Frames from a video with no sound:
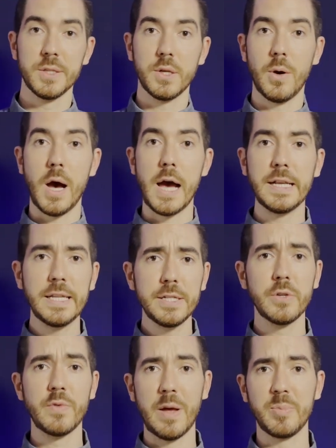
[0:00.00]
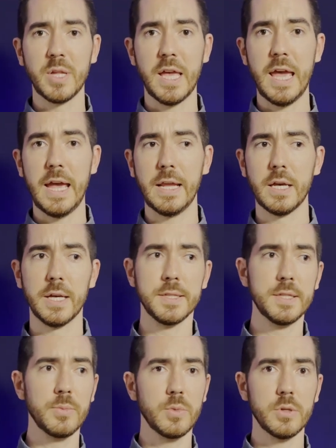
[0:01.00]
So I need to replicate a
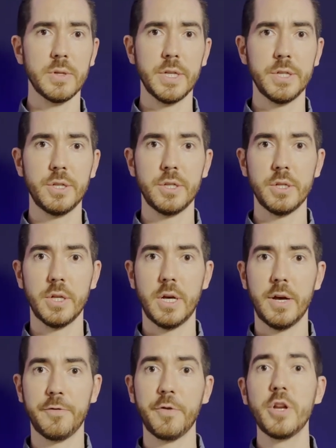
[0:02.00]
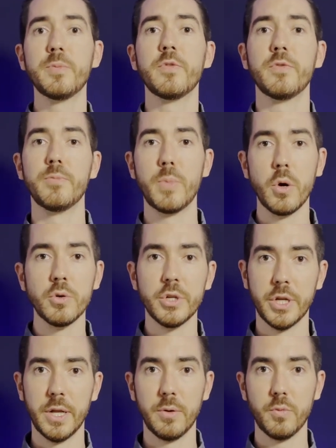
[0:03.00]
similar-ish freedom of
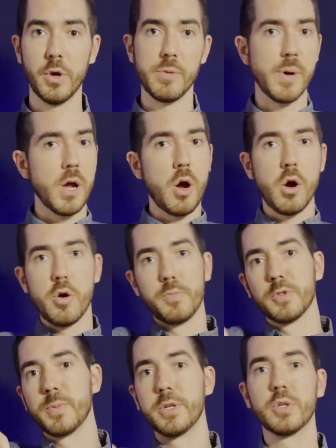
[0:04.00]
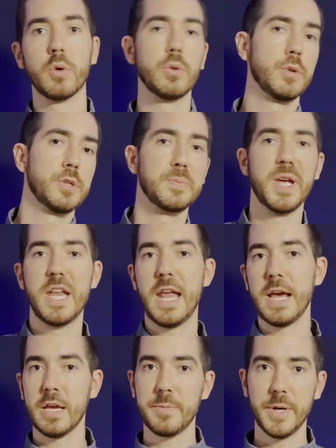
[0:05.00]
motion with my arms, my shoulders, my
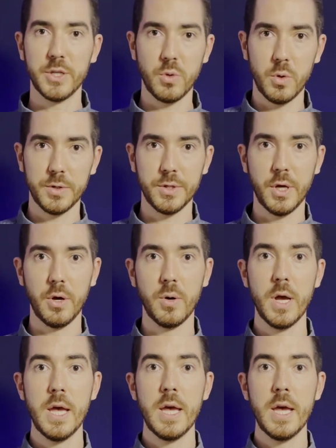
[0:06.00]
neck, my torso.